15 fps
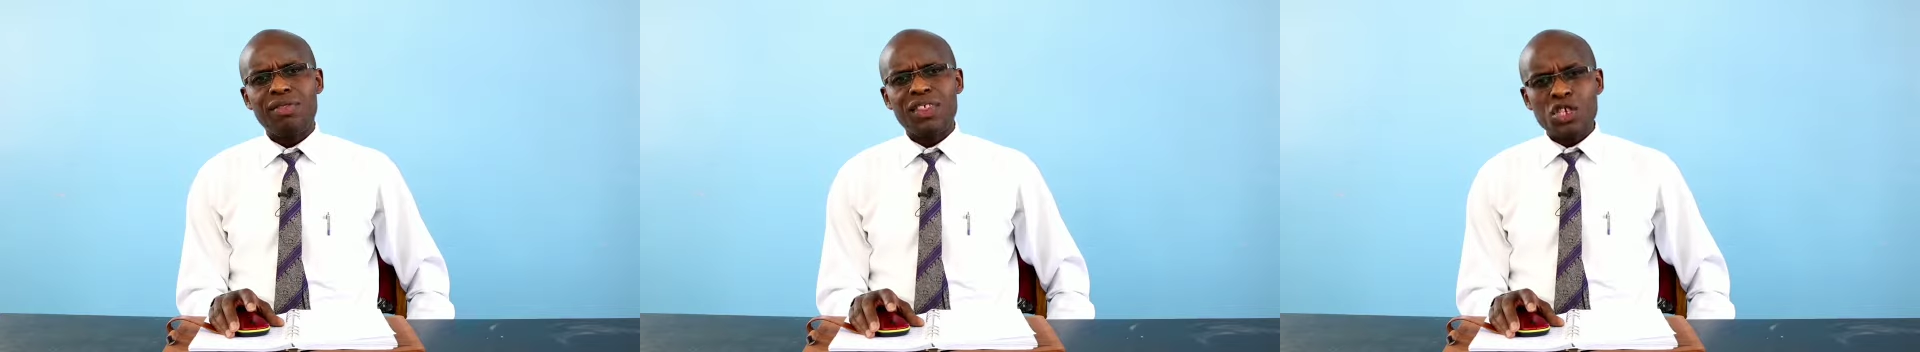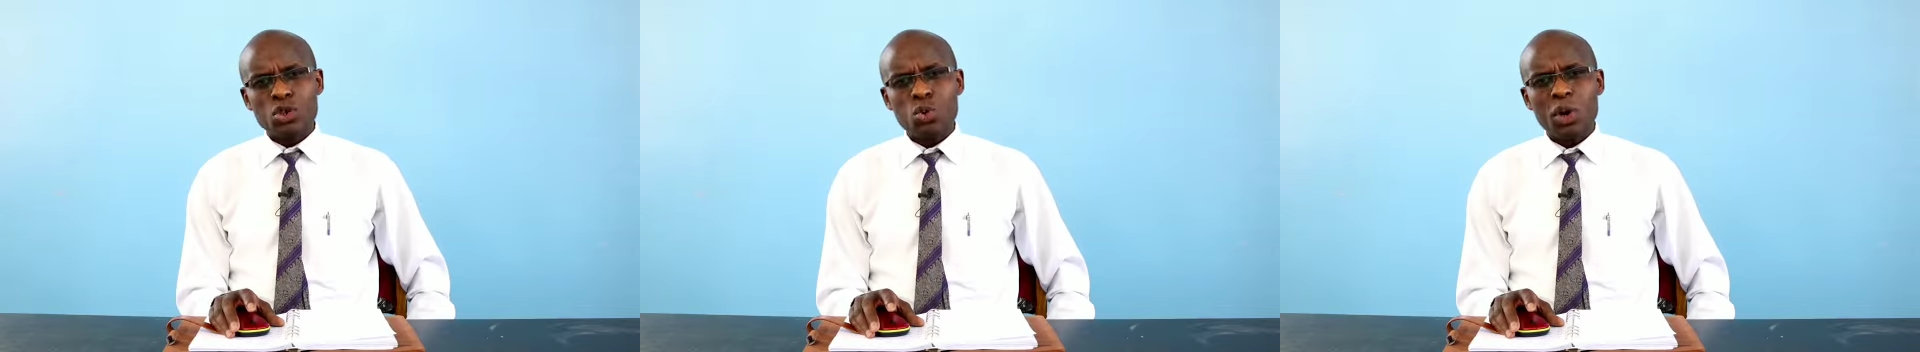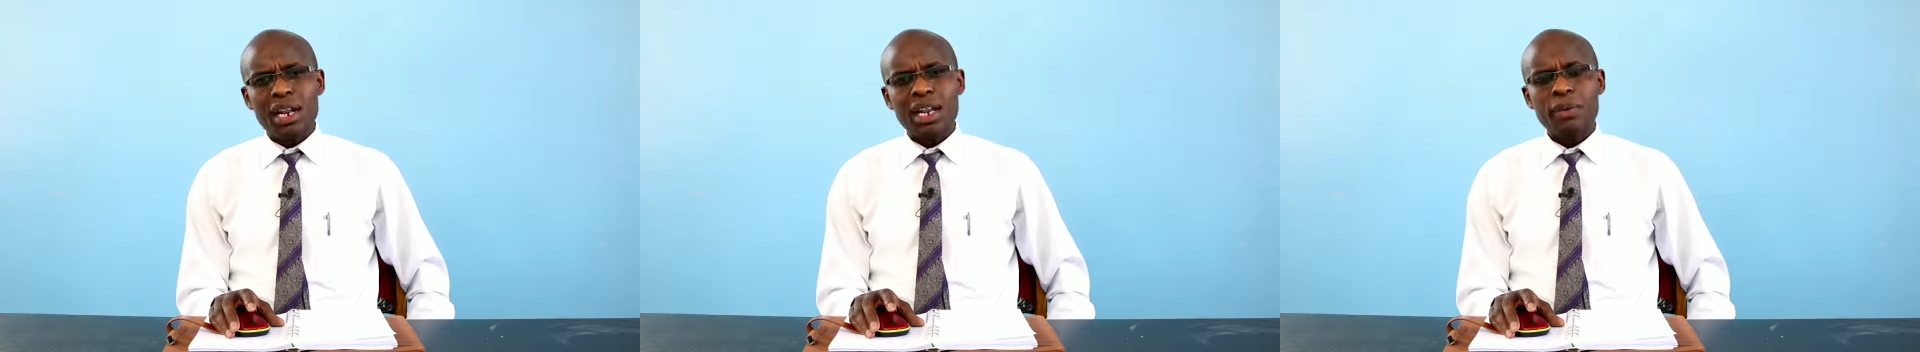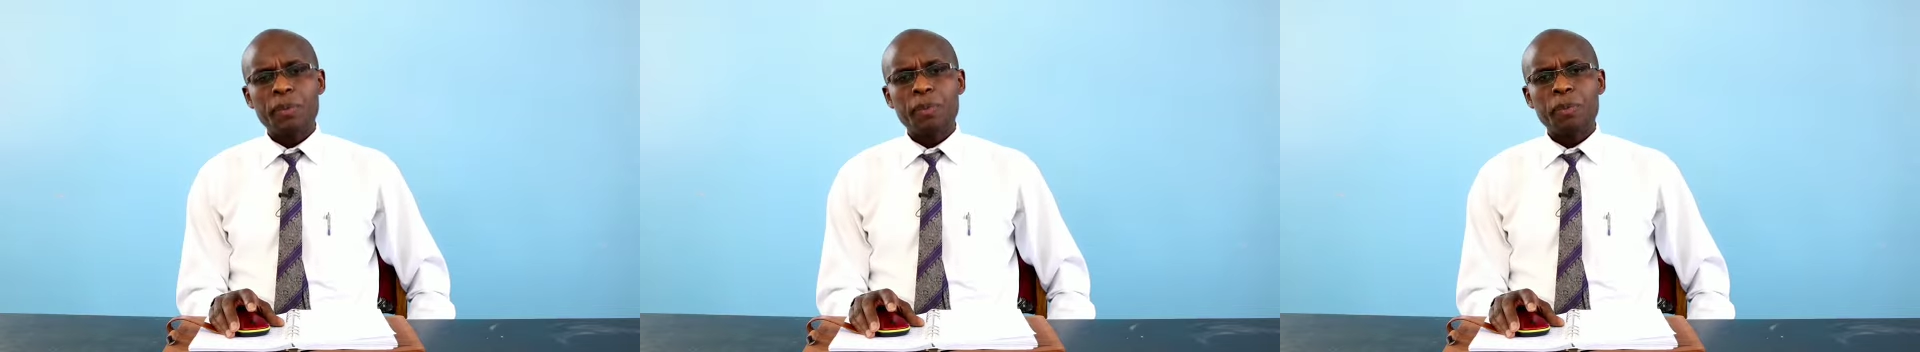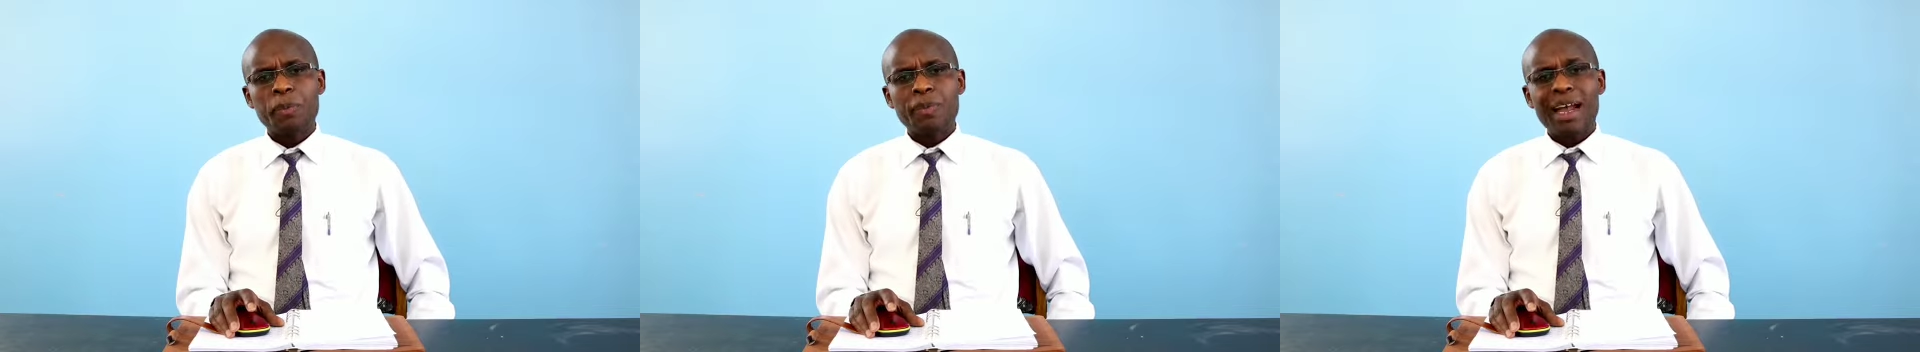this
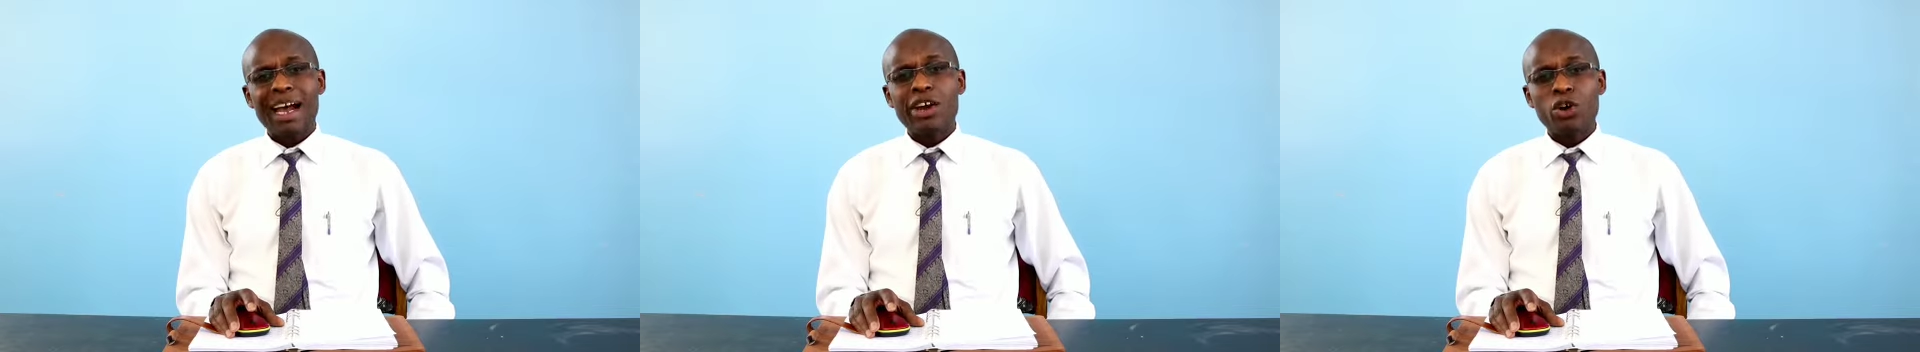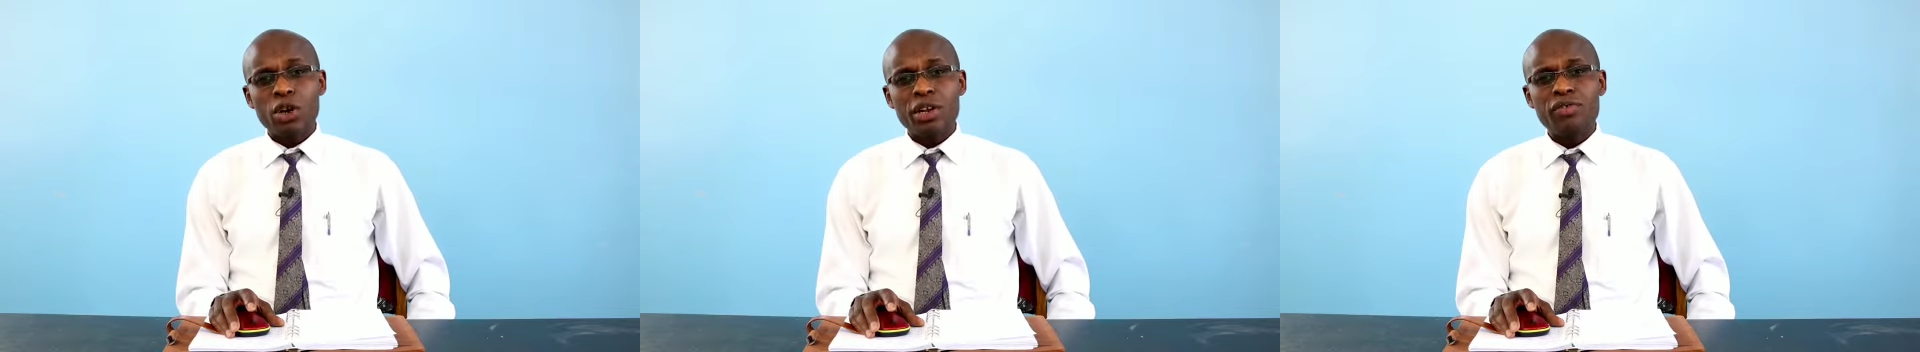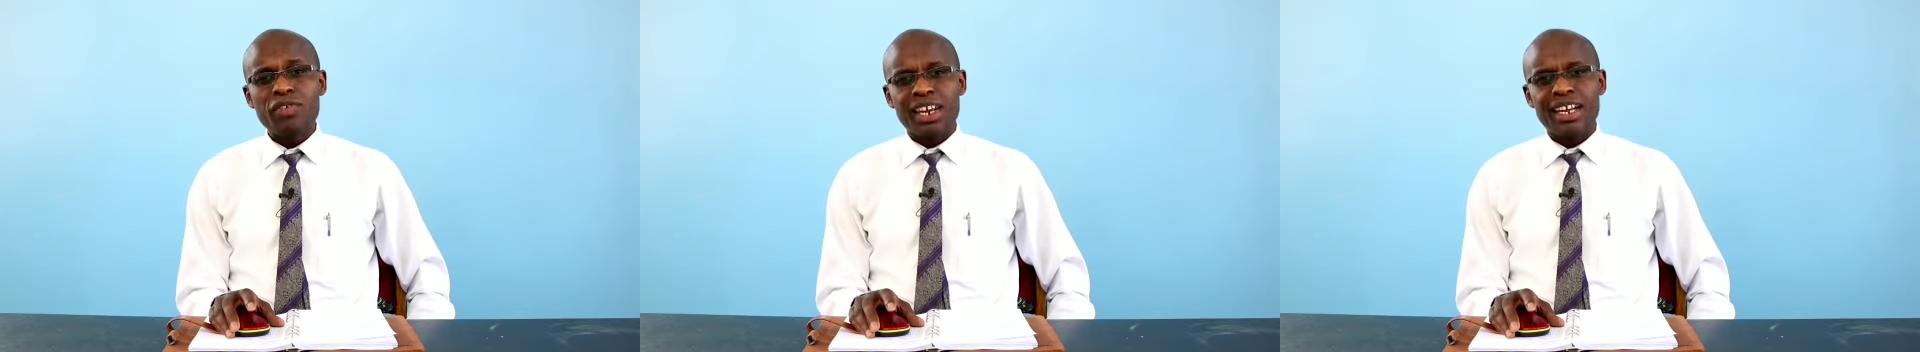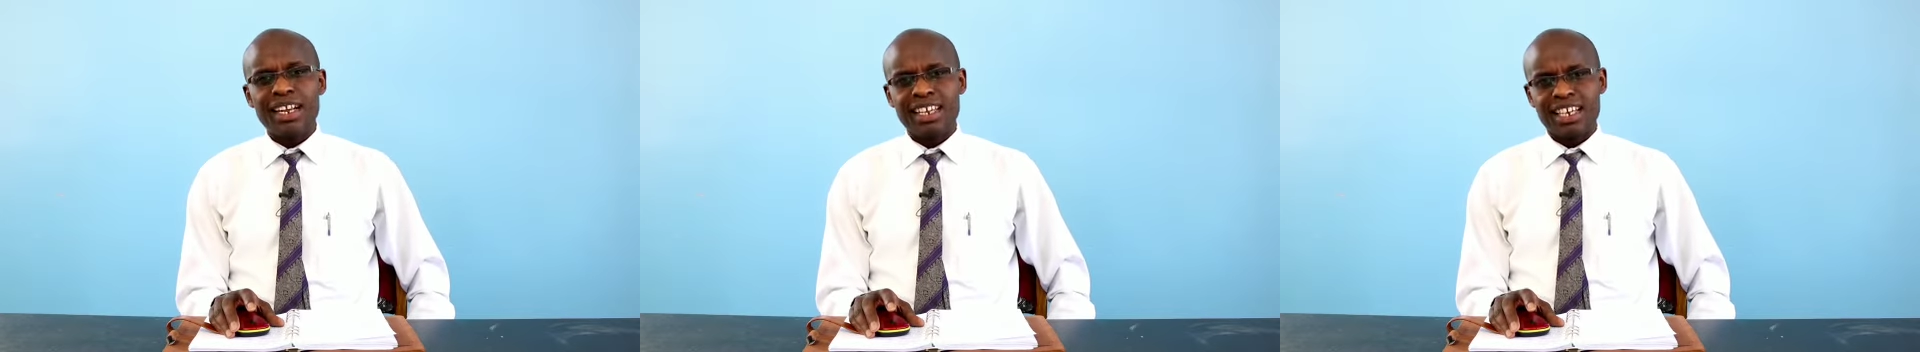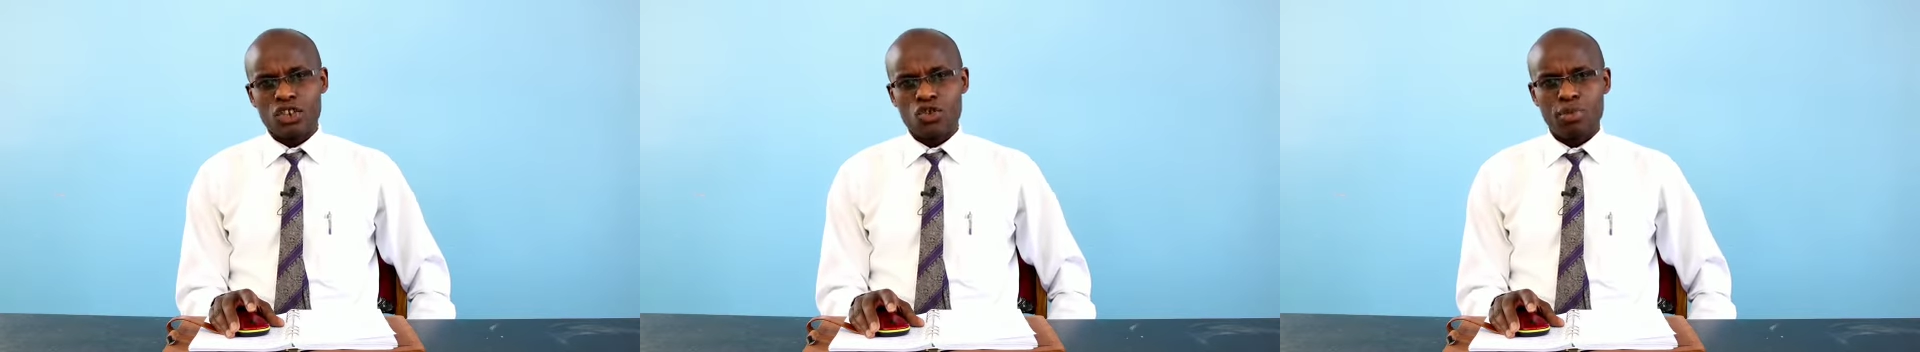one I hold very
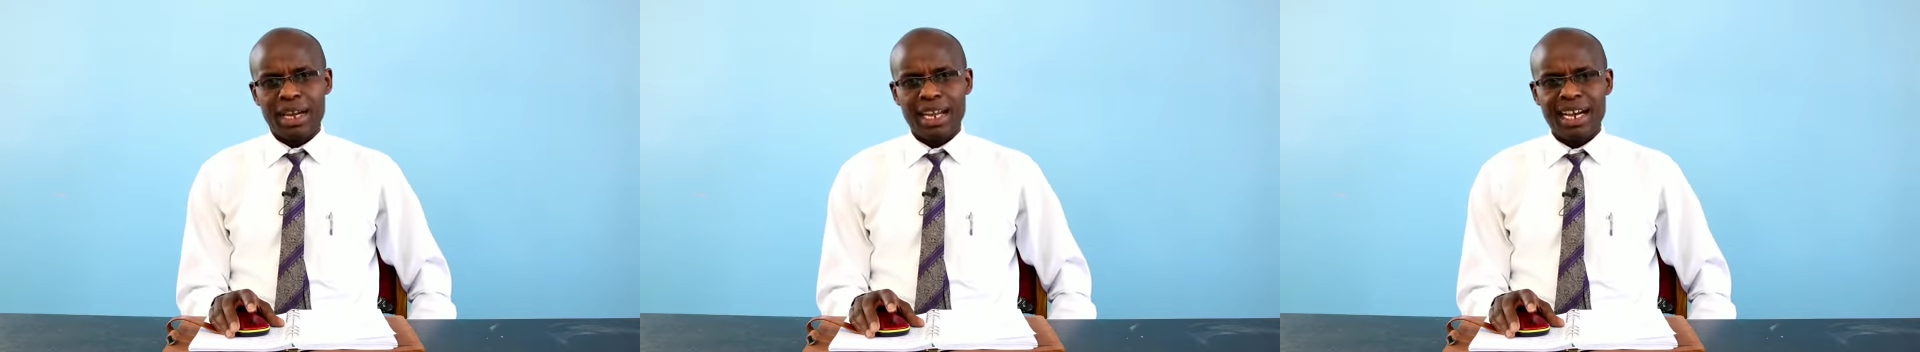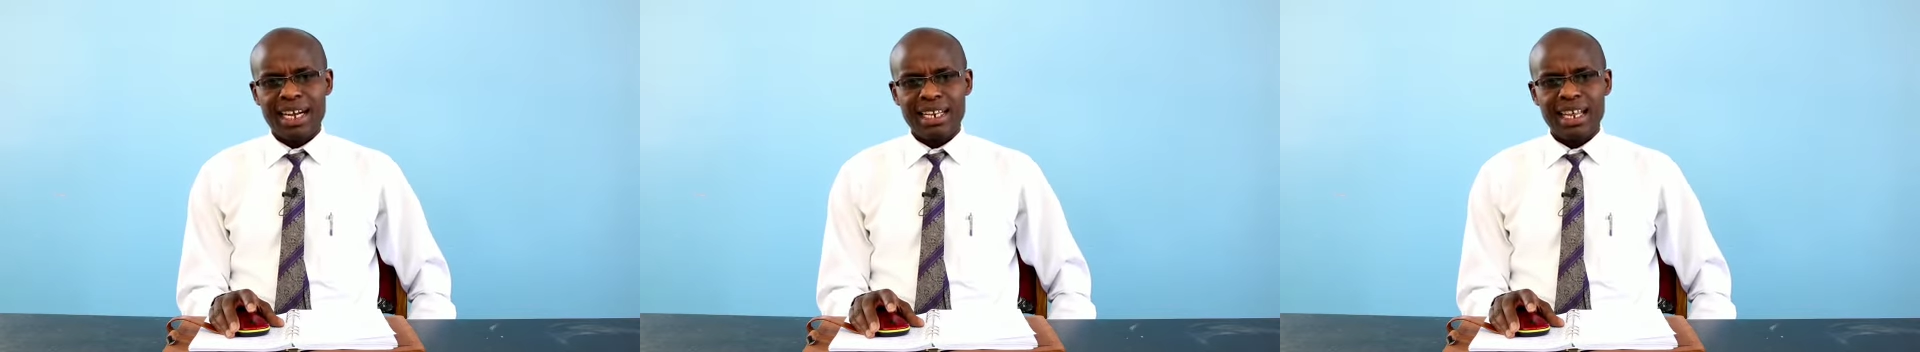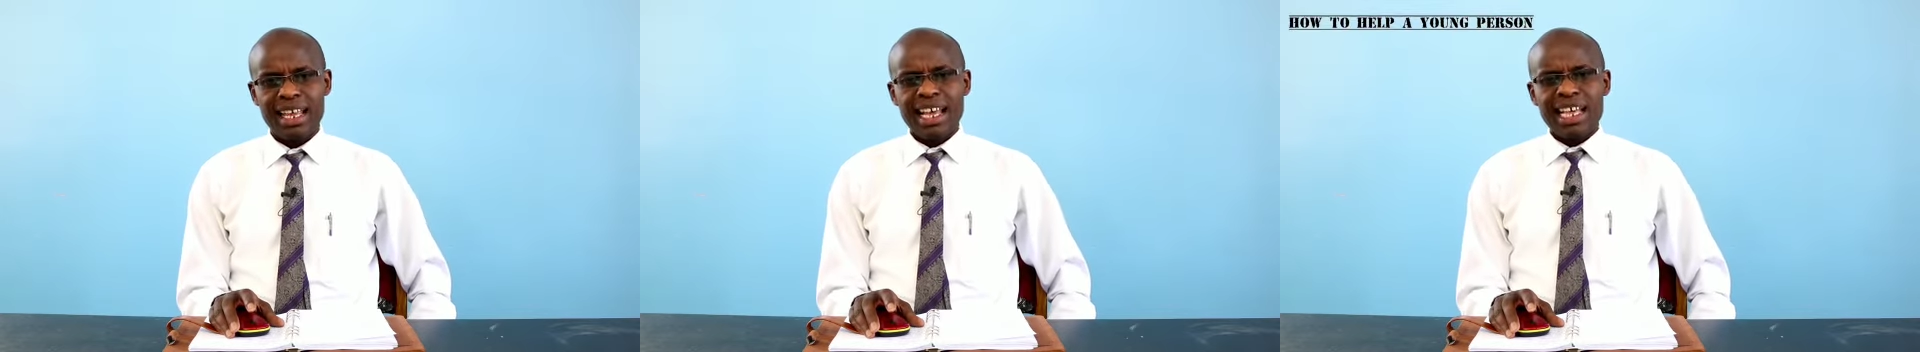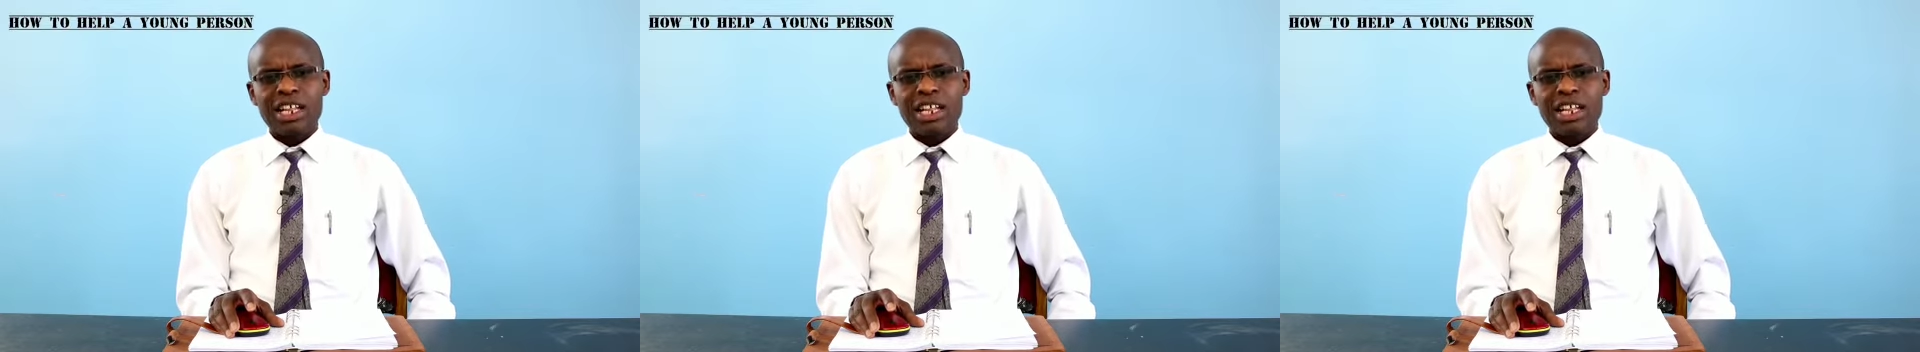dear to my heart,